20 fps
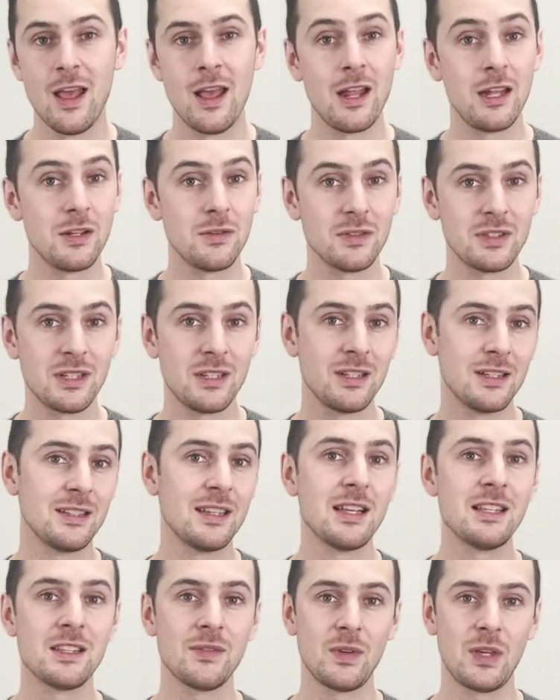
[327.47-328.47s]
and you've seen an
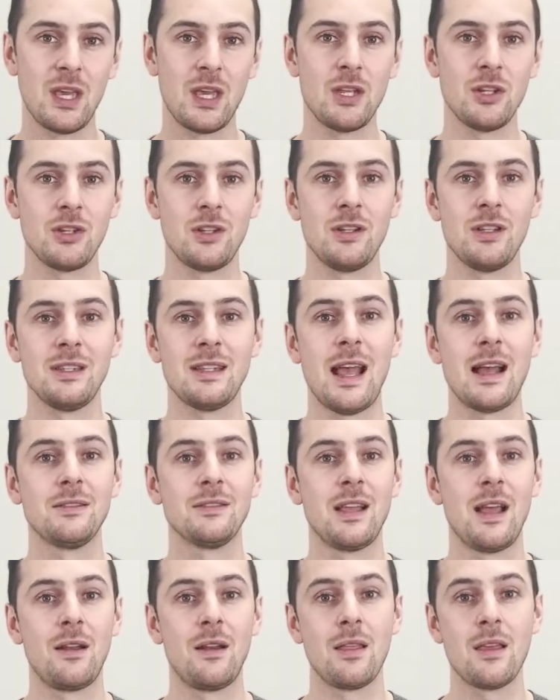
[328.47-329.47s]
intensification in the
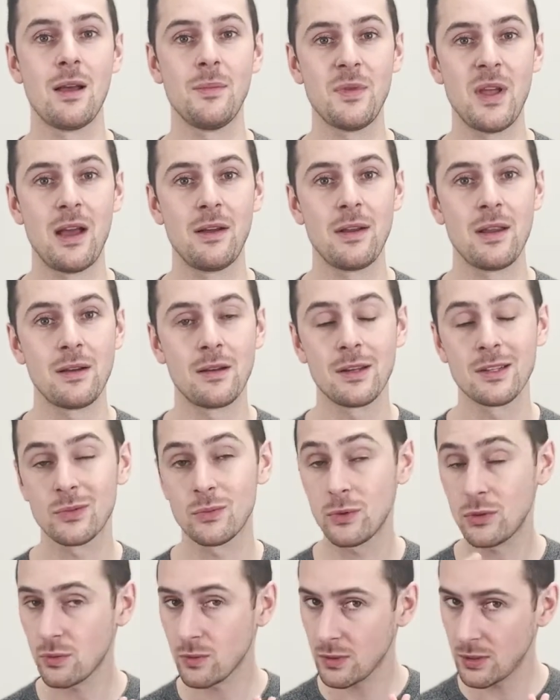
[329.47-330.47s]
downtown and the uptown areas,
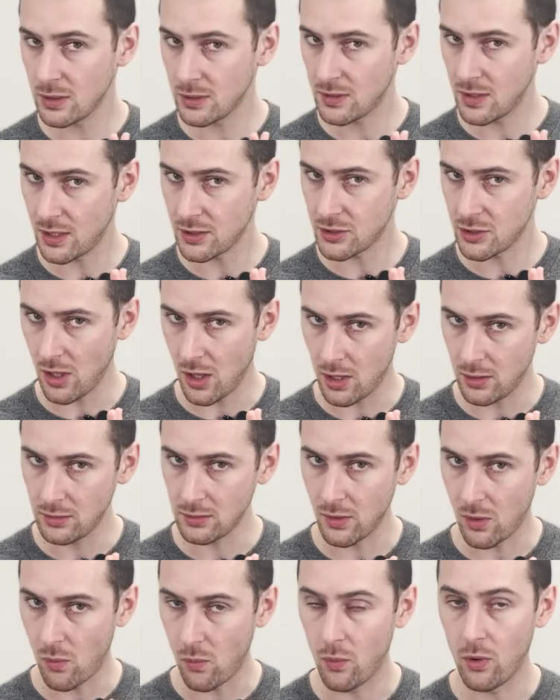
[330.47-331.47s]
which we're going to touch on,
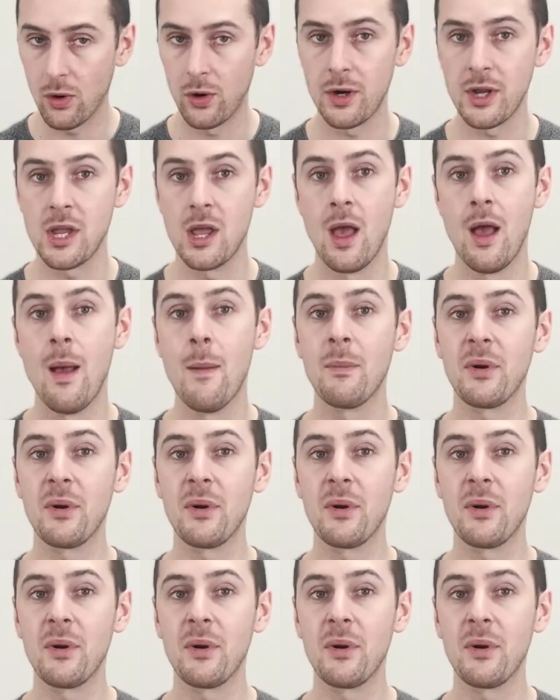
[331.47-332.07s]
don't worry.